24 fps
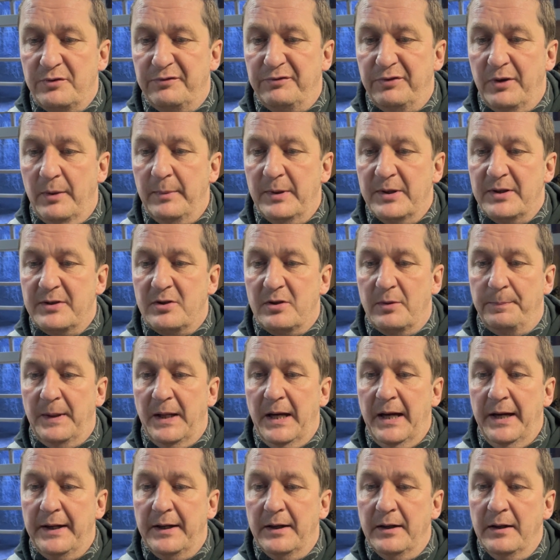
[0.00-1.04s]
from a
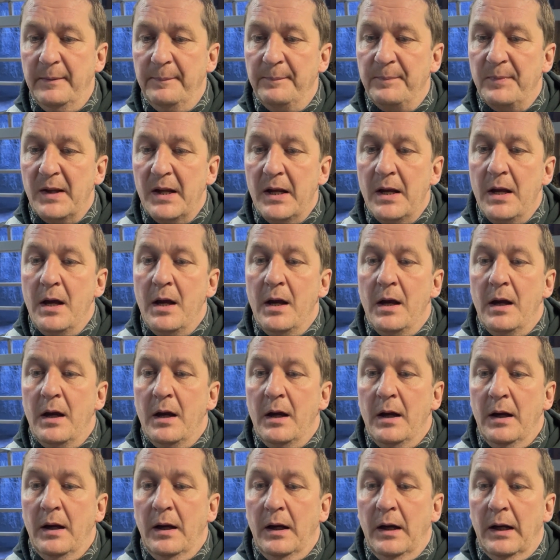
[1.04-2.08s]
supplier,
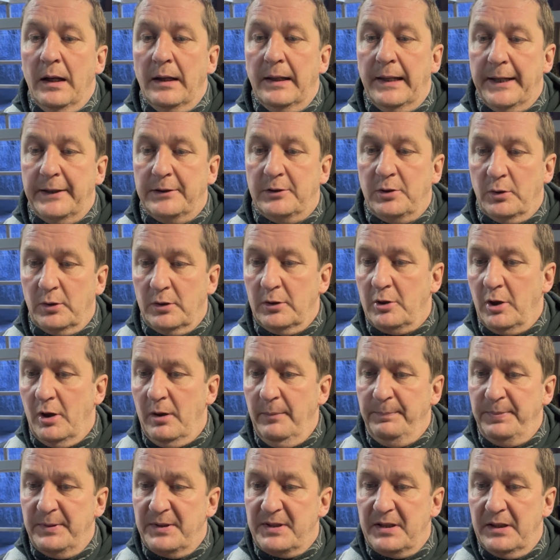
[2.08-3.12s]
like Total
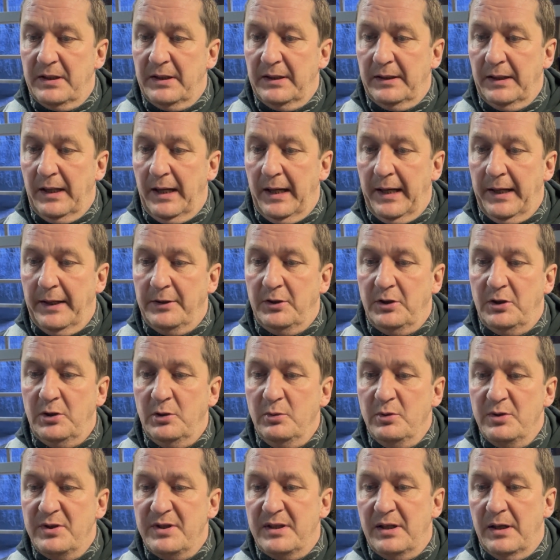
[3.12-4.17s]
Composite, and
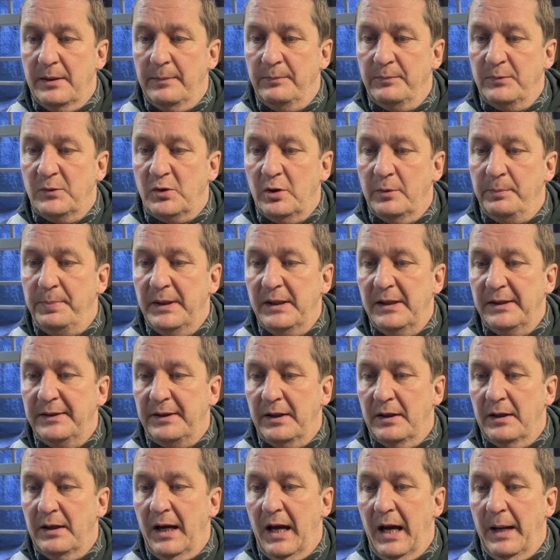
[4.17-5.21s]
use them to build
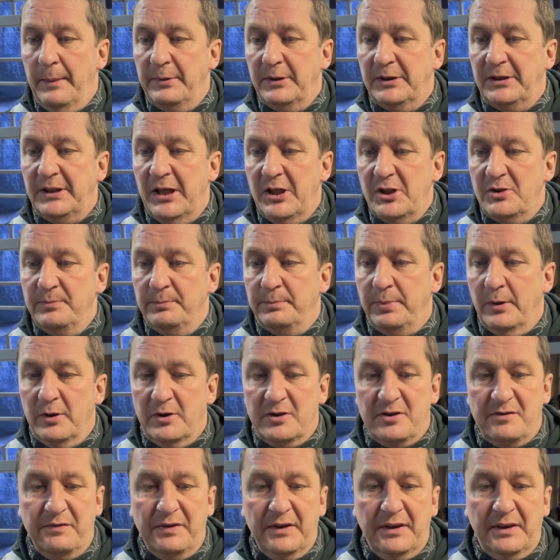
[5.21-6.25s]
their habitation
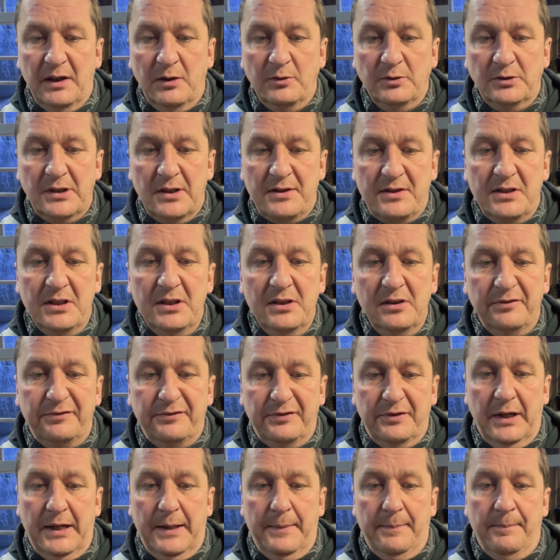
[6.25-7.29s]
box without the steel
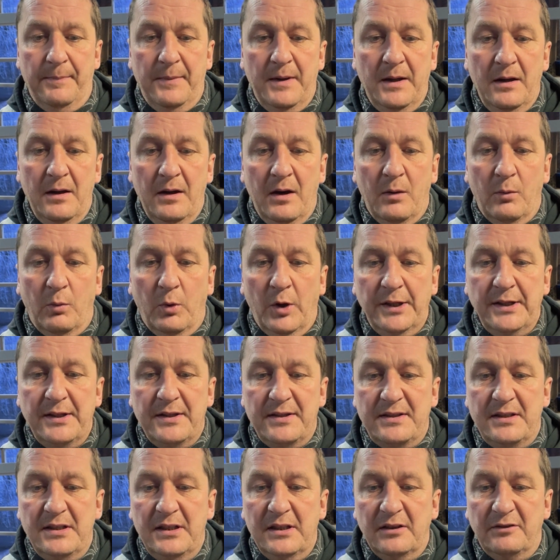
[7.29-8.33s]
frame. What
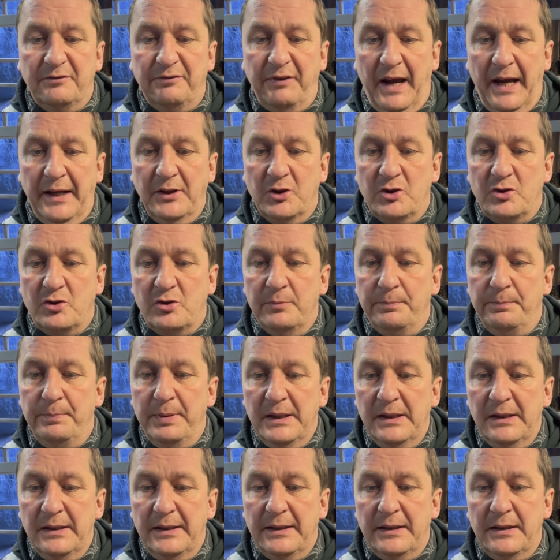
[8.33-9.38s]
is the advantage to
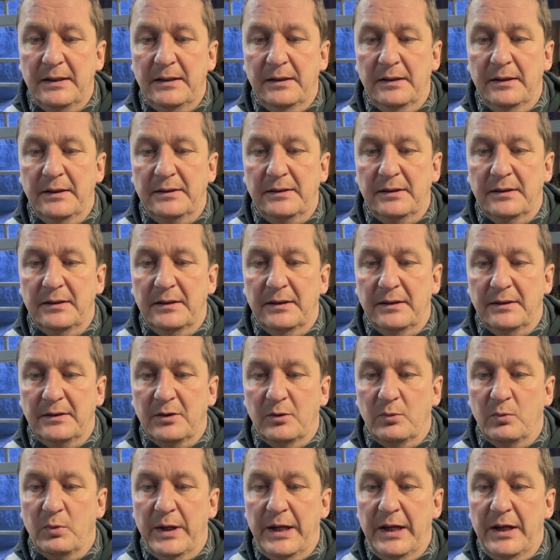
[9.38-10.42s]
building it the
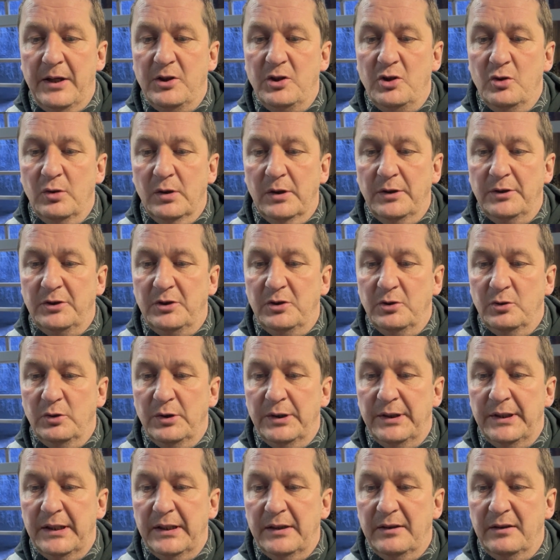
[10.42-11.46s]
way you are
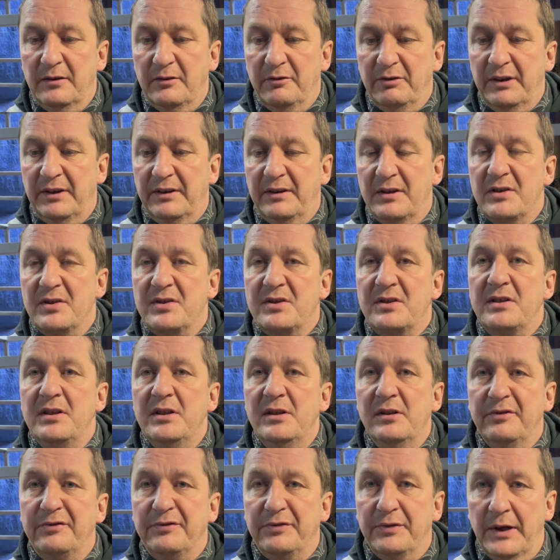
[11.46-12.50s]
doing it with a
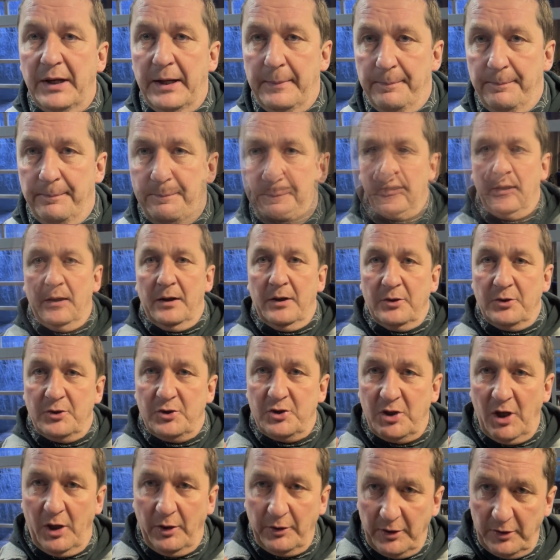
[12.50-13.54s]
steel frame?
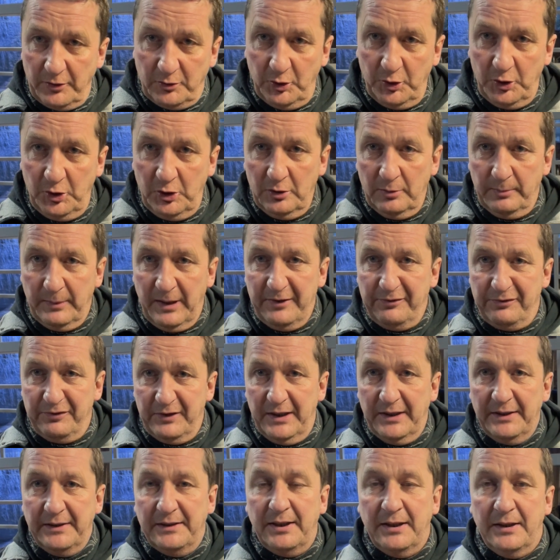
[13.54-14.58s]
Shout out to you, my
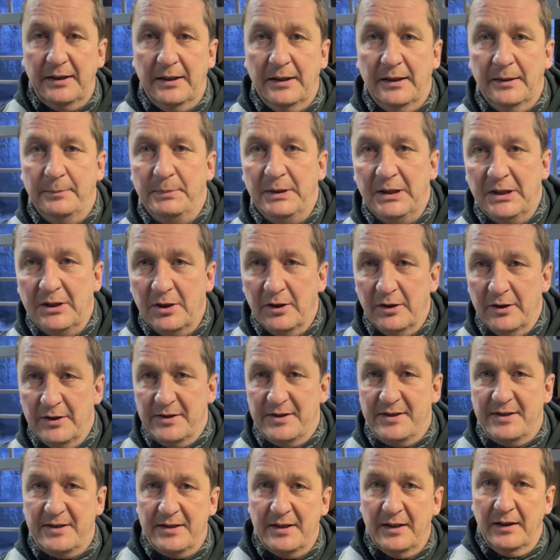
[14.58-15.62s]
friend,
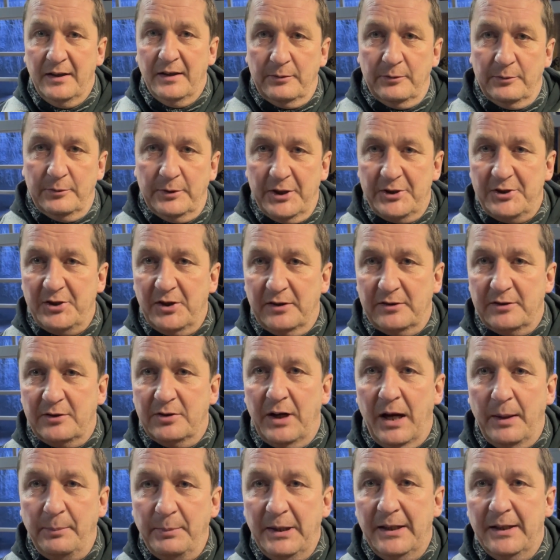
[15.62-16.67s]
because Richard
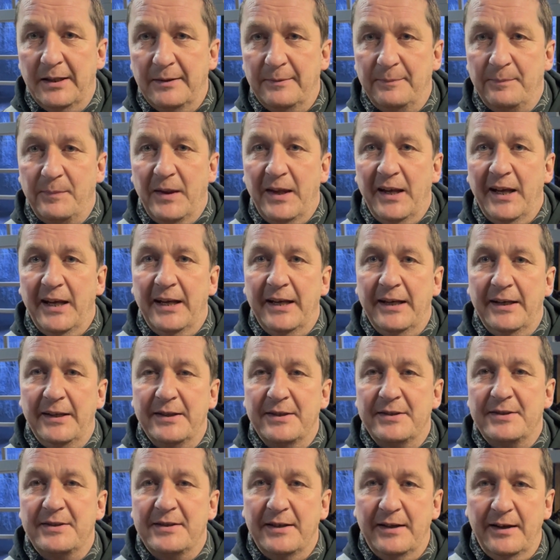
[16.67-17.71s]
Krabi
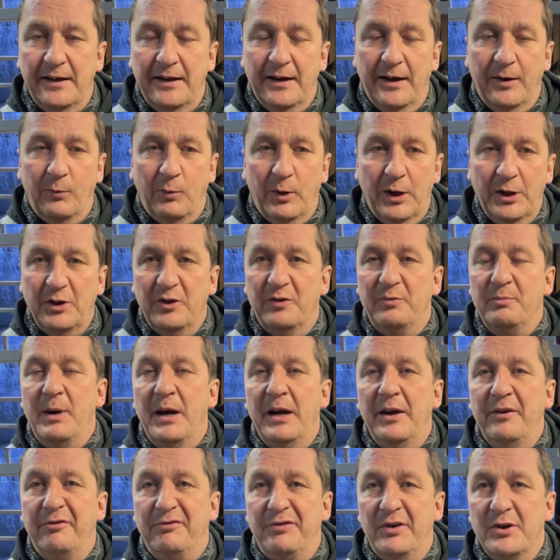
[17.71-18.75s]
is one of
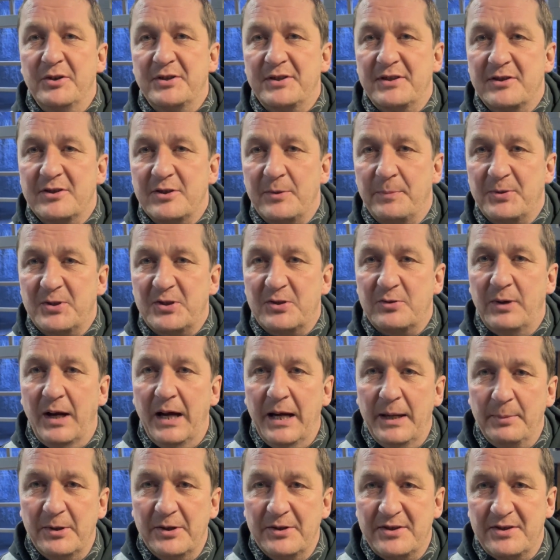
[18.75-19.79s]
my first
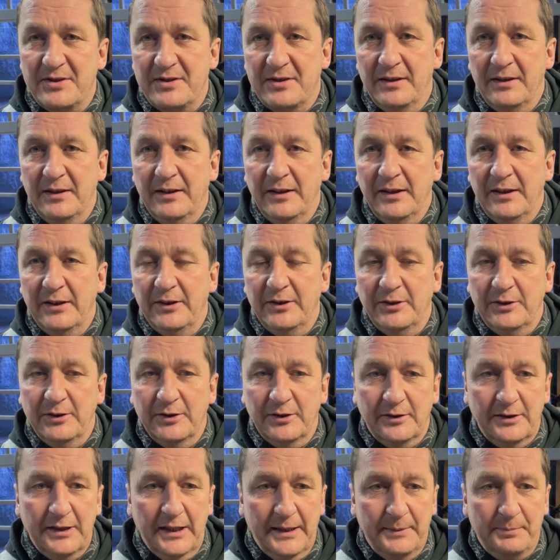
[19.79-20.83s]
subscribers, you
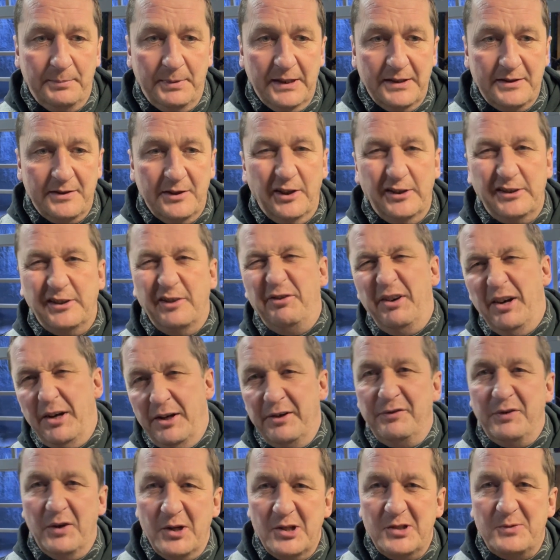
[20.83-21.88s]
know, like basically not the very
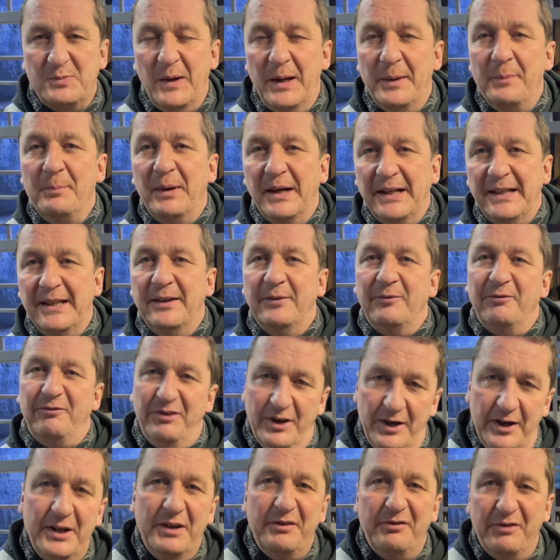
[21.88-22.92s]
first one, but the
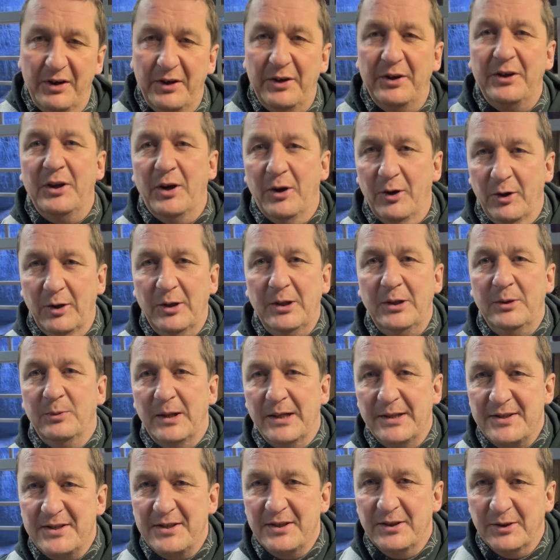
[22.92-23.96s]
very, very early
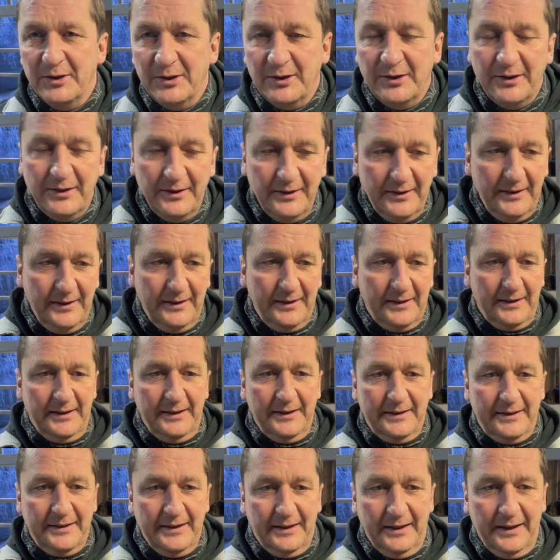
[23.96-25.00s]
ones, you know.
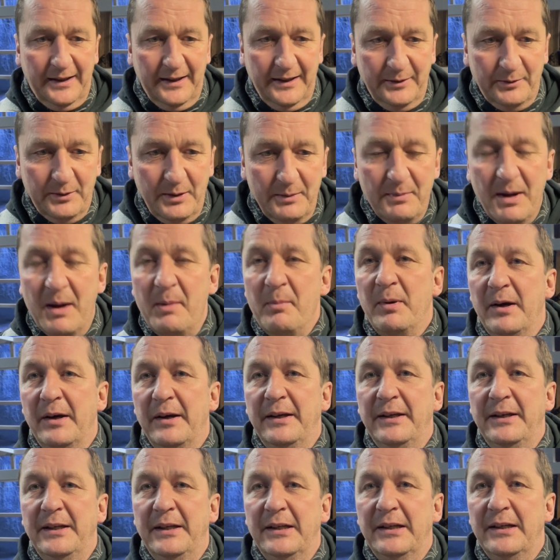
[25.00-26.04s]
Like, I remember
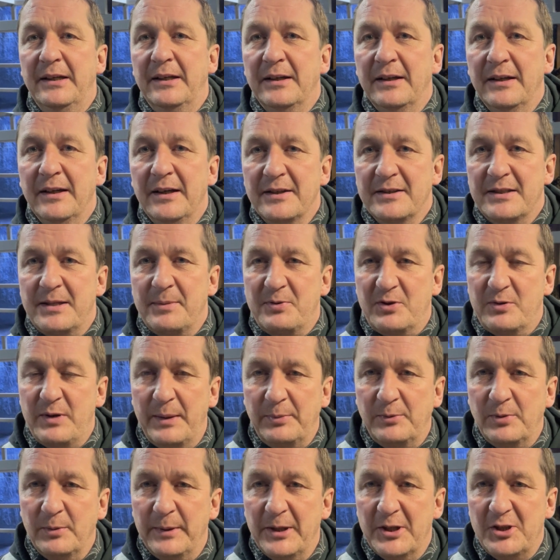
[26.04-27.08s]
he
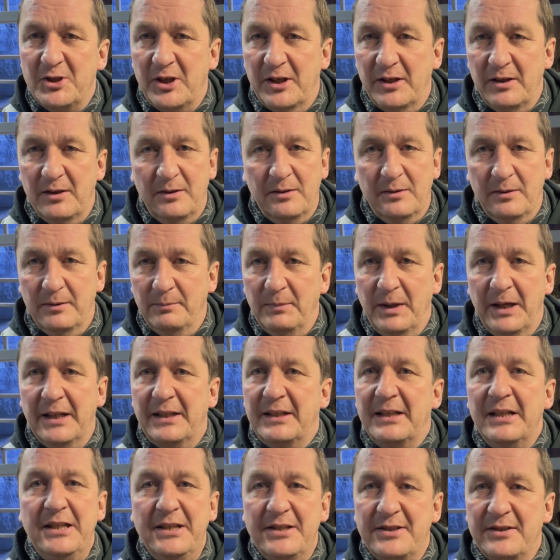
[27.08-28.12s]
subscribed to my channel at
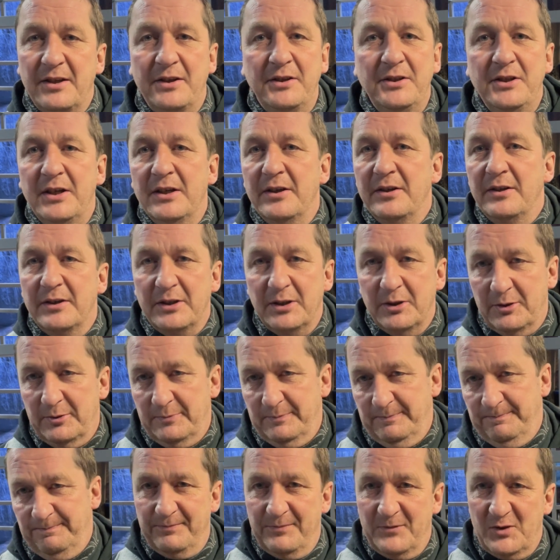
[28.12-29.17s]
least a year ago.
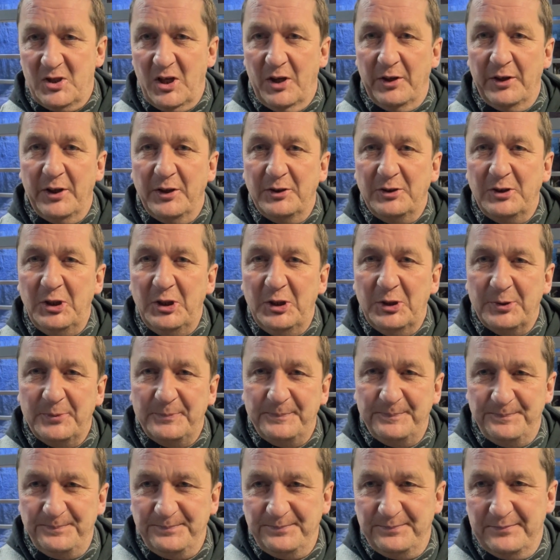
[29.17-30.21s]
Shout out to you.
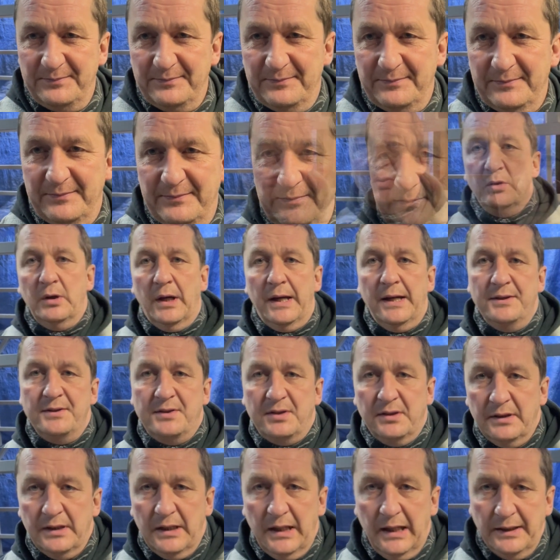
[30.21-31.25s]
To
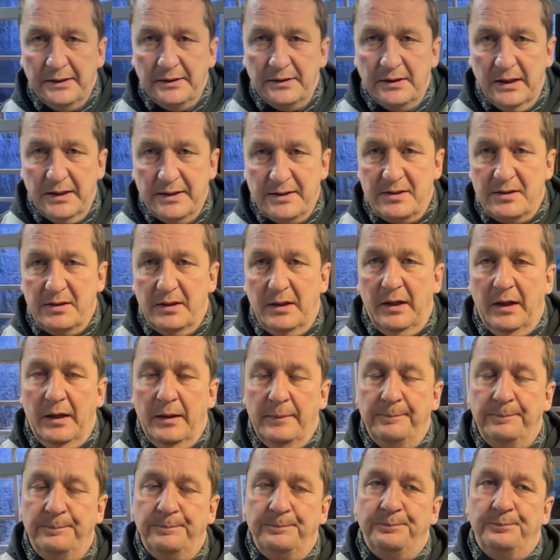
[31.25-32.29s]
answer that, that's
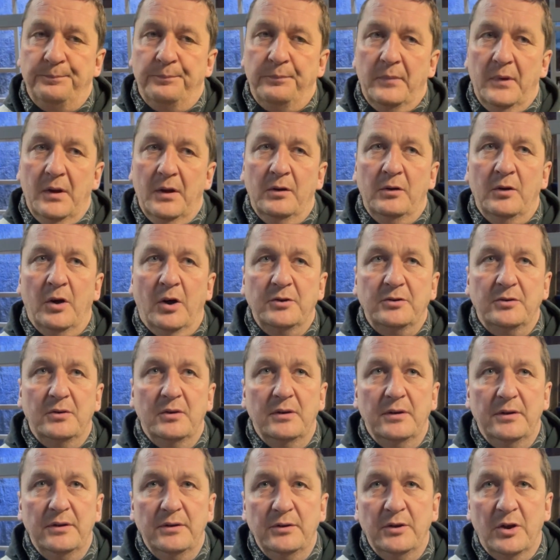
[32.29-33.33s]

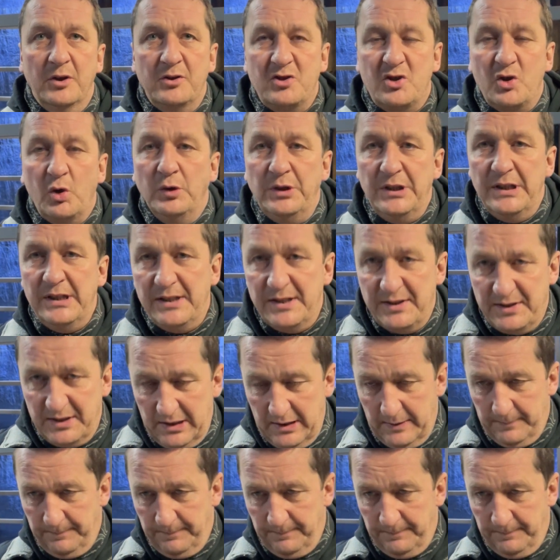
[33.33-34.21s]
not so easy,